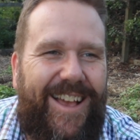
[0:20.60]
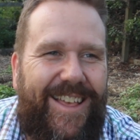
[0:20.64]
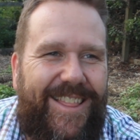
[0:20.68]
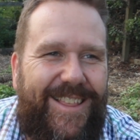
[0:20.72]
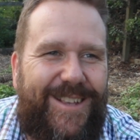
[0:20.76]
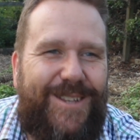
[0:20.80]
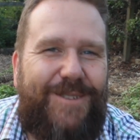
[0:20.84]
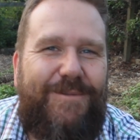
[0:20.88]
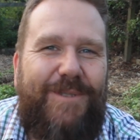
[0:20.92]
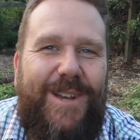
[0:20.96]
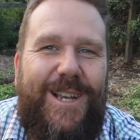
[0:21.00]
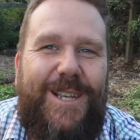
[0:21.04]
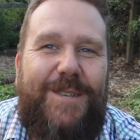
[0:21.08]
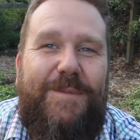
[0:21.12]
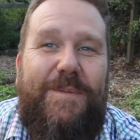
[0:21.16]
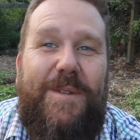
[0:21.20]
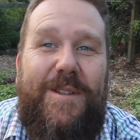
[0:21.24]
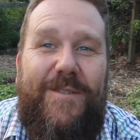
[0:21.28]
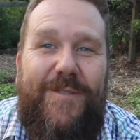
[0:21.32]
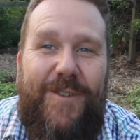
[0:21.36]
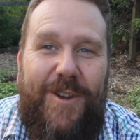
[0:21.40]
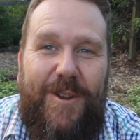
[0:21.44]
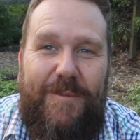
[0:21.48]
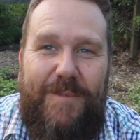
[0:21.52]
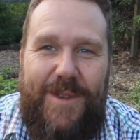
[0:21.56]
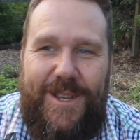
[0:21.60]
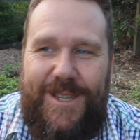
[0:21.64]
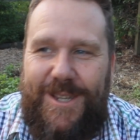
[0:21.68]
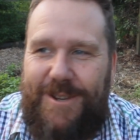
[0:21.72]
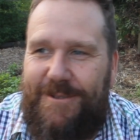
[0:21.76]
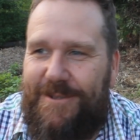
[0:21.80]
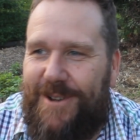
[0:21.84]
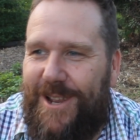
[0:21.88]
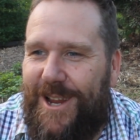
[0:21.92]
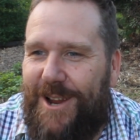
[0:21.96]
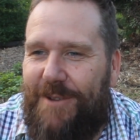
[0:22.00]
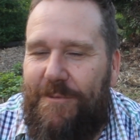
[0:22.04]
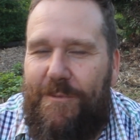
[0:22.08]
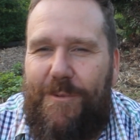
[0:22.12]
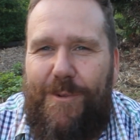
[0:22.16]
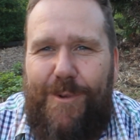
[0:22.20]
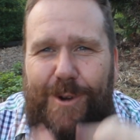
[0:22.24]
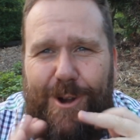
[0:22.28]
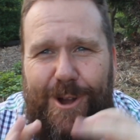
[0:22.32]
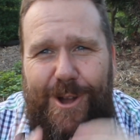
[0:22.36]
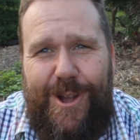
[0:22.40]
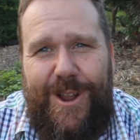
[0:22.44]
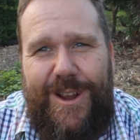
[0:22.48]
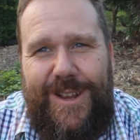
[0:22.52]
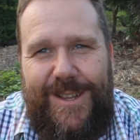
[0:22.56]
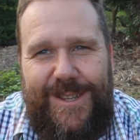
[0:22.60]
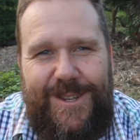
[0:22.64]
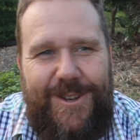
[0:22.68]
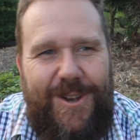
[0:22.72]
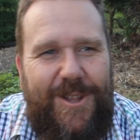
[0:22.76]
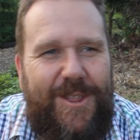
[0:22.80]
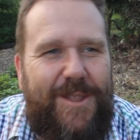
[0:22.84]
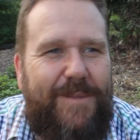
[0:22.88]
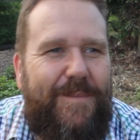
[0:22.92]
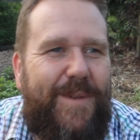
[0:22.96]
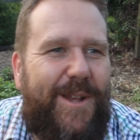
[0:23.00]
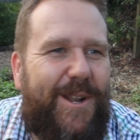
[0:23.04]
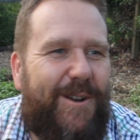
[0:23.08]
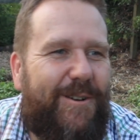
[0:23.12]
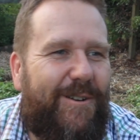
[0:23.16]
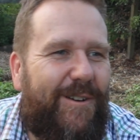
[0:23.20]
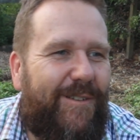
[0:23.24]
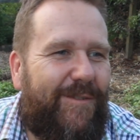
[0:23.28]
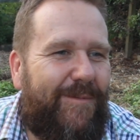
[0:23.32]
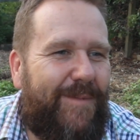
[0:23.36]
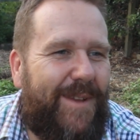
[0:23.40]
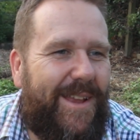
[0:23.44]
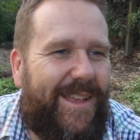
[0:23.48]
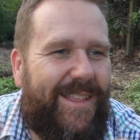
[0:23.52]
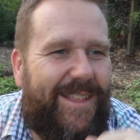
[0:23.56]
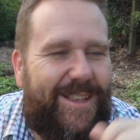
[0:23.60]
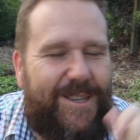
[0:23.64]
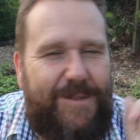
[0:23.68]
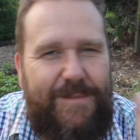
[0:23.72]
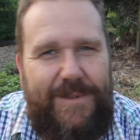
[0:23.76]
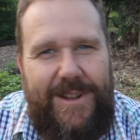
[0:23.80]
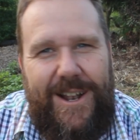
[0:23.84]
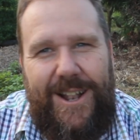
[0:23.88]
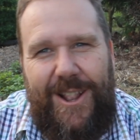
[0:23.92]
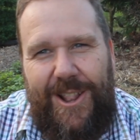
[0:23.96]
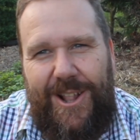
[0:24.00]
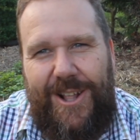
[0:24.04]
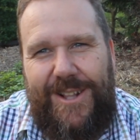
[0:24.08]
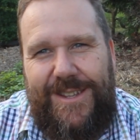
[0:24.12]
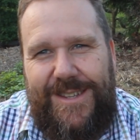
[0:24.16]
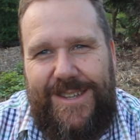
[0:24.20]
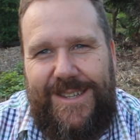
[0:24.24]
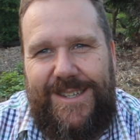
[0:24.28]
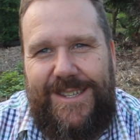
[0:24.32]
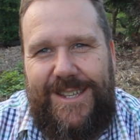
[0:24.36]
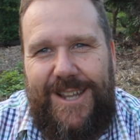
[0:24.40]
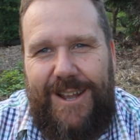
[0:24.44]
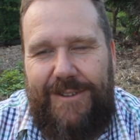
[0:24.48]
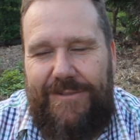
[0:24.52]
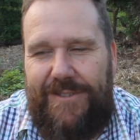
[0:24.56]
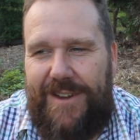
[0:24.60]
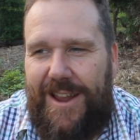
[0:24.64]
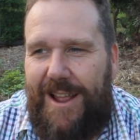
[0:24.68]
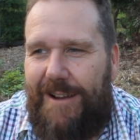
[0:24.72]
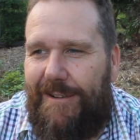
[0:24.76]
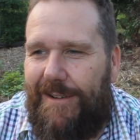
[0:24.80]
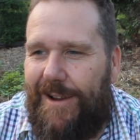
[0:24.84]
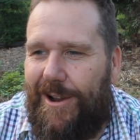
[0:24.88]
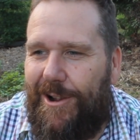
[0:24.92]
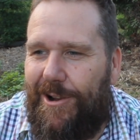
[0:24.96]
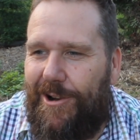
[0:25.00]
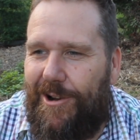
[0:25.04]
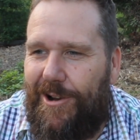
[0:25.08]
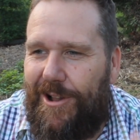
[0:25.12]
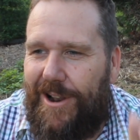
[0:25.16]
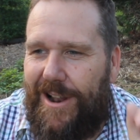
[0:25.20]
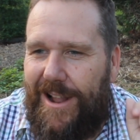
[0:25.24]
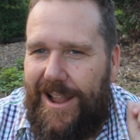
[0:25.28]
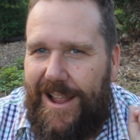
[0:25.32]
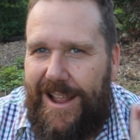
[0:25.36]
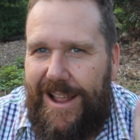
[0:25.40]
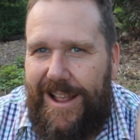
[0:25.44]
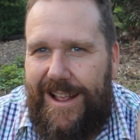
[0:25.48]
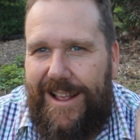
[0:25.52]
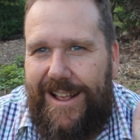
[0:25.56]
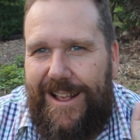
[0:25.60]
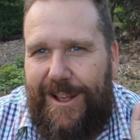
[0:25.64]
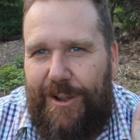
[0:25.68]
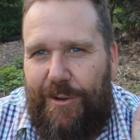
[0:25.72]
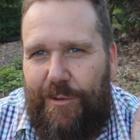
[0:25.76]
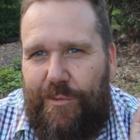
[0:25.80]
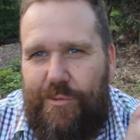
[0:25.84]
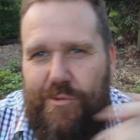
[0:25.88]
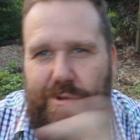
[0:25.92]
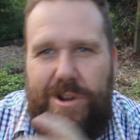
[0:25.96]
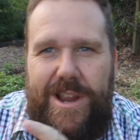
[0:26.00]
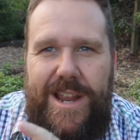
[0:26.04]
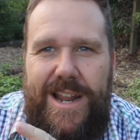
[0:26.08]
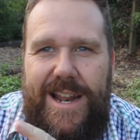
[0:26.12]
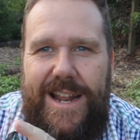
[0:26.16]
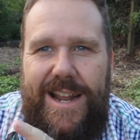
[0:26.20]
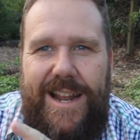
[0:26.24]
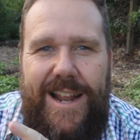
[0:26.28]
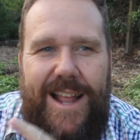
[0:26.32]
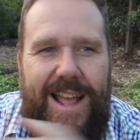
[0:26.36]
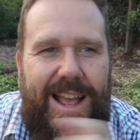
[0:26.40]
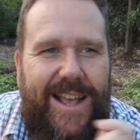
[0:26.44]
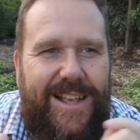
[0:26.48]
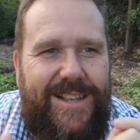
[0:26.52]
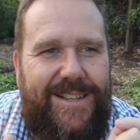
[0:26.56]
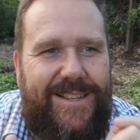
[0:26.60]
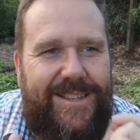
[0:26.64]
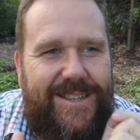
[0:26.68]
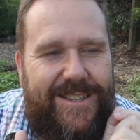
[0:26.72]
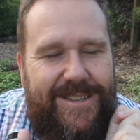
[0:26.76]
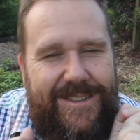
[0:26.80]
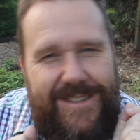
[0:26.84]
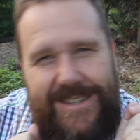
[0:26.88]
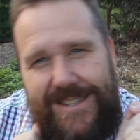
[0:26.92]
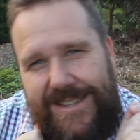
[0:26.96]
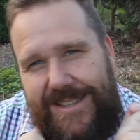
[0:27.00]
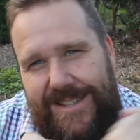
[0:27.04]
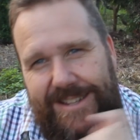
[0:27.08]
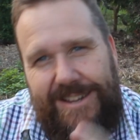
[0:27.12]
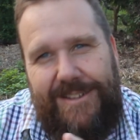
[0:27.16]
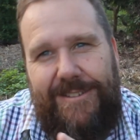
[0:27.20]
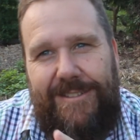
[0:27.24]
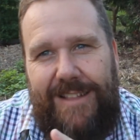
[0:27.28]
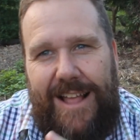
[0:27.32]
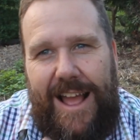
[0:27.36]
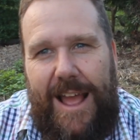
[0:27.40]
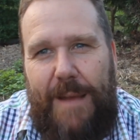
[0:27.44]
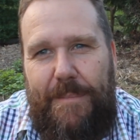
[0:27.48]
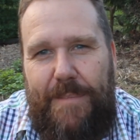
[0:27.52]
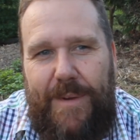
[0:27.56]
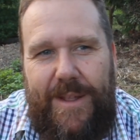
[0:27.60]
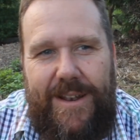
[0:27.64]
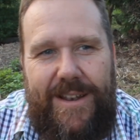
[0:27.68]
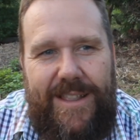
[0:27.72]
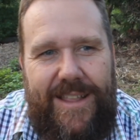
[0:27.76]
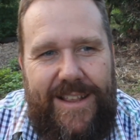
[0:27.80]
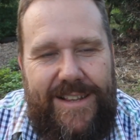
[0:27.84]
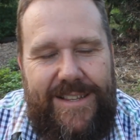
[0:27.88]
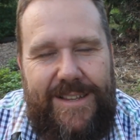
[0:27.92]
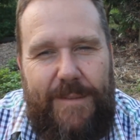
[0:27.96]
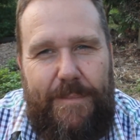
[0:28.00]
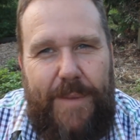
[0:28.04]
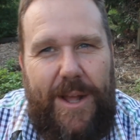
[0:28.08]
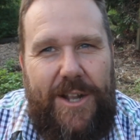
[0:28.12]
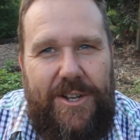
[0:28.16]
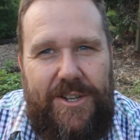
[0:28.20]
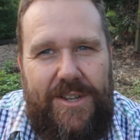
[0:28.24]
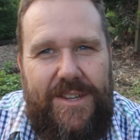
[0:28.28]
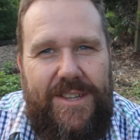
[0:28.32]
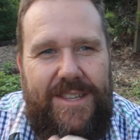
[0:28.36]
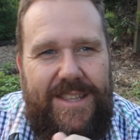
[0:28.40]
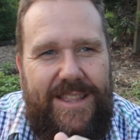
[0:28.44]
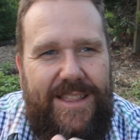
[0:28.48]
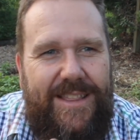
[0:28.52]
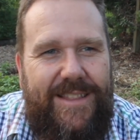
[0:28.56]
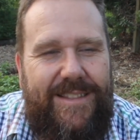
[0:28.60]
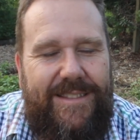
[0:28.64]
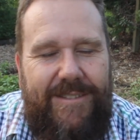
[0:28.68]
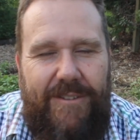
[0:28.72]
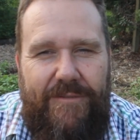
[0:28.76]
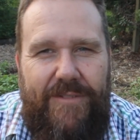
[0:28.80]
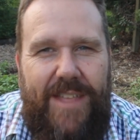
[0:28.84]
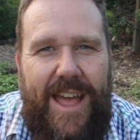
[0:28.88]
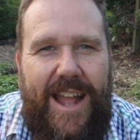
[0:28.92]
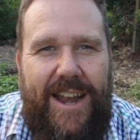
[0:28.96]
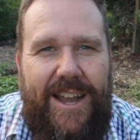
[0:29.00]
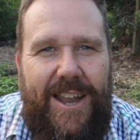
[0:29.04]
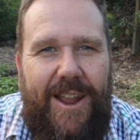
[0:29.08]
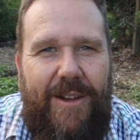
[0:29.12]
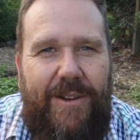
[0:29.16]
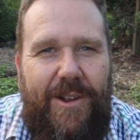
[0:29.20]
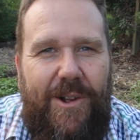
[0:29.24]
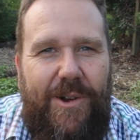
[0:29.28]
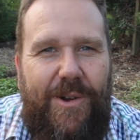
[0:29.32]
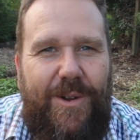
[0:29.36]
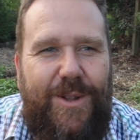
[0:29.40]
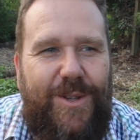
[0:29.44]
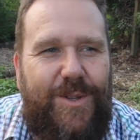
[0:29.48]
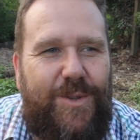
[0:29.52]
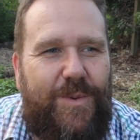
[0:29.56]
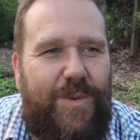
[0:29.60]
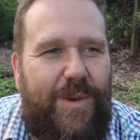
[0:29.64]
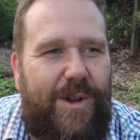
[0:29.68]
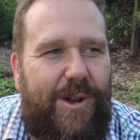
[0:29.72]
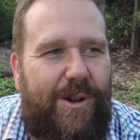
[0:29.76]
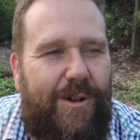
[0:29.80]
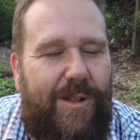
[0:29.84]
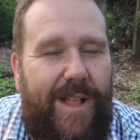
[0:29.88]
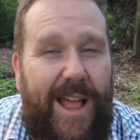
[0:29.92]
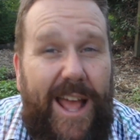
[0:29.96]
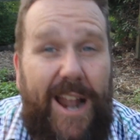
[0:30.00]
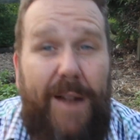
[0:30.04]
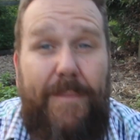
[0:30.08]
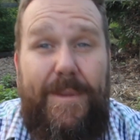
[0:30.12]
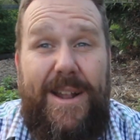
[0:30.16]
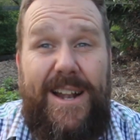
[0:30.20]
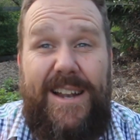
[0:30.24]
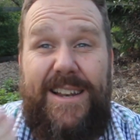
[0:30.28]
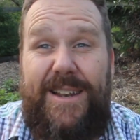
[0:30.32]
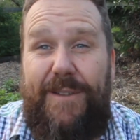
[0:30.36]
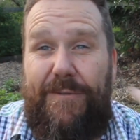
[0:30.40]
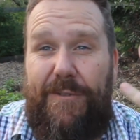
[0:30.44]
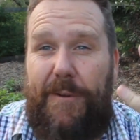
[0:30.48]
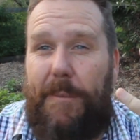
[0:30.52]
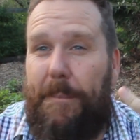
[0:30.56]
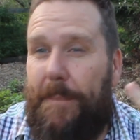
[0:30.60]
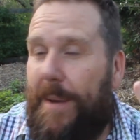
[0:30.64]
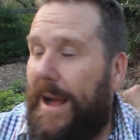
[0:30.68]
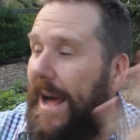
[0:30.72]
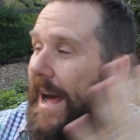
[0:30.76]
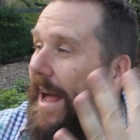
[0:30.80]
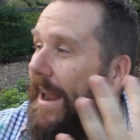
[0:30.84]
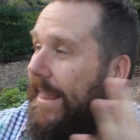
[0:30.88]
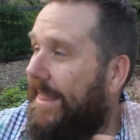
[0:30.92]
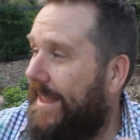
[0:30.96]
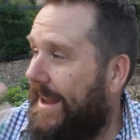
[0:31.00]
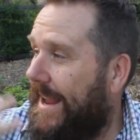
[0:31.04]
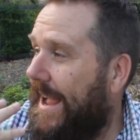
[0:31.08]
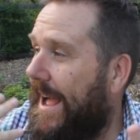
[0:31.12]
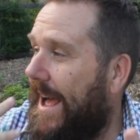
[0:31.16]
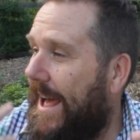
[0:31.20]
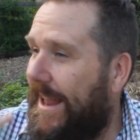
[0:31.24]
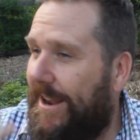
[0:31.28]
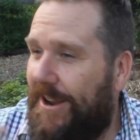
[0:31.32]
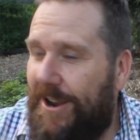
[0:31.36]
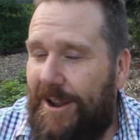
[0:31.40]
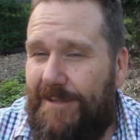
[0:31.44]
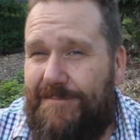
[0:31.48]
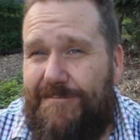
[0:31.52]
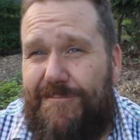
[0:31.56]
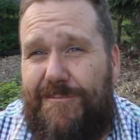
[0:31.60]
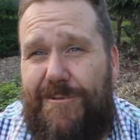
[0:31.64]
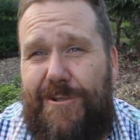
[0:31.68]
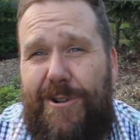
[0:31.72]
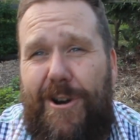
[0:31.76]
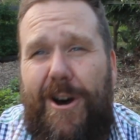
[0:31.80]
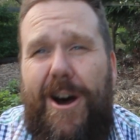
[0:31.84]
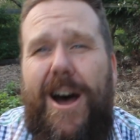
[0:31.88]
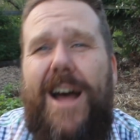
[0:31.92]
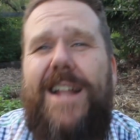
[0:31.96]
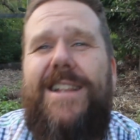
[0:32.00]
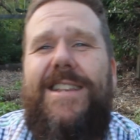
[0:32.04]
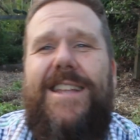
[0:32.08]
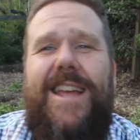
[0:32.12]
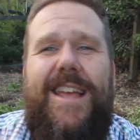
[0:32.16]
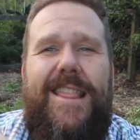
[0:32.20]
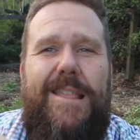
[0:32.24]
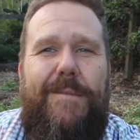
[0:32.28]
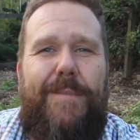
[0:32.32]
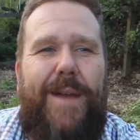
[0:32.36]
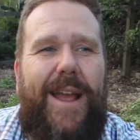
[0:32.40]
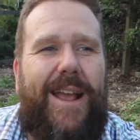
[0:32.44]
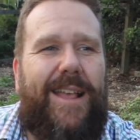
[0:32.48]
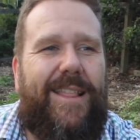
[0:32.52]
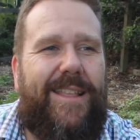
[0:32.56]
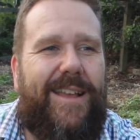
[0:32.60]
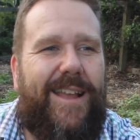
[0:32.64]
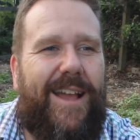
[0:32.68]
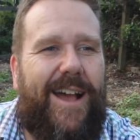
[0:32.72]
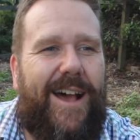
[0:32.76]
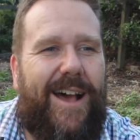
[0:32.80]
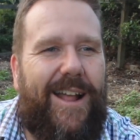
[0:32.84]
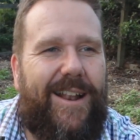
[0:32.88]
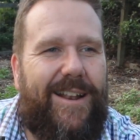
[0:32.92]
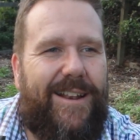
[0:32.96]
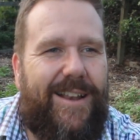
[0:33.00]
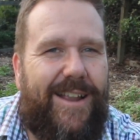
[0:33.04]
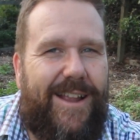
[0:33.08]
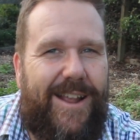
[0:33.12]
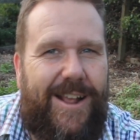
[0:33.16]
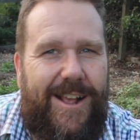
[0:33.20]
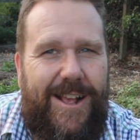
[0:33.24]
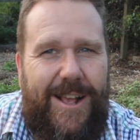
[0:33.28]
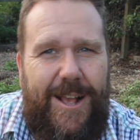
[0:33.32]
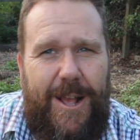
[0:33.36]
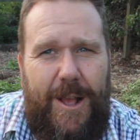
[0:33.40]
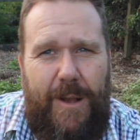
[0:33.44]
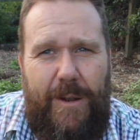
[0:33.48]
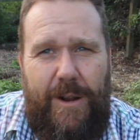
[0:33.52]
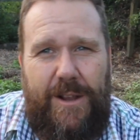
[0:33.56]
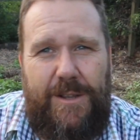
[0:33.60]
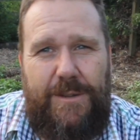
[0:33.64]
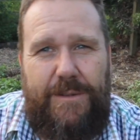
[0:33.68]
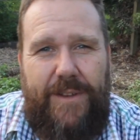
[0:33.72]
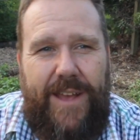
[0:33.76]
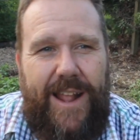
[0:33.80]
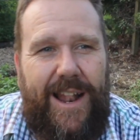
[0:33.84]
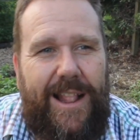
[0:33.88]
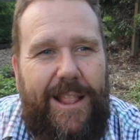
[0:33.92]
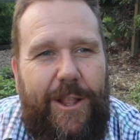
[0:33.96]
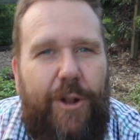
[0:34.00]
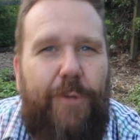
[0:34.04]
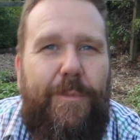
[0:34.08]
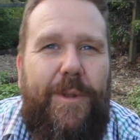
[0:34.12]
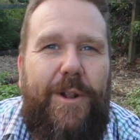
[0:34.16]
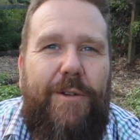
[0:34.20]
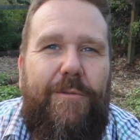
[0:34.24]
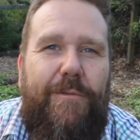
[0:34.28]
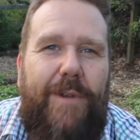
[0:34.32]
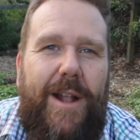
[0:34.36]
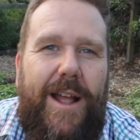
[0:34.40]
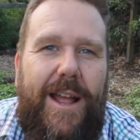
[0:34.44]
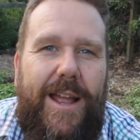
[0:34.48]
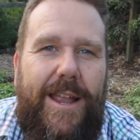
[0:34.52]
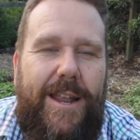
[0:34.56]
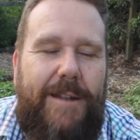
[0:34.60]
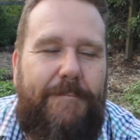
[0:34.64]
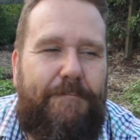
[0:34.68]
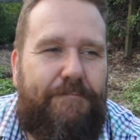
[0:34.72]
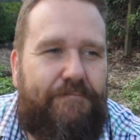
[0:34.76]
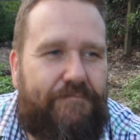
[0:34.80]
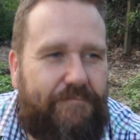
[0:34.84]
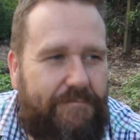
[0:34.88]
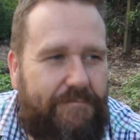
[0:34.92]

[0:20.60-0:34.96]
this week's been a very busy week. Work has gotten the better of me, there's been lots of stuff going on. Reading has still happened, there's a bunch of that going on as well. And I'm in a different part of the garden. I'm right down the back of the garden because we've had a little bit of rain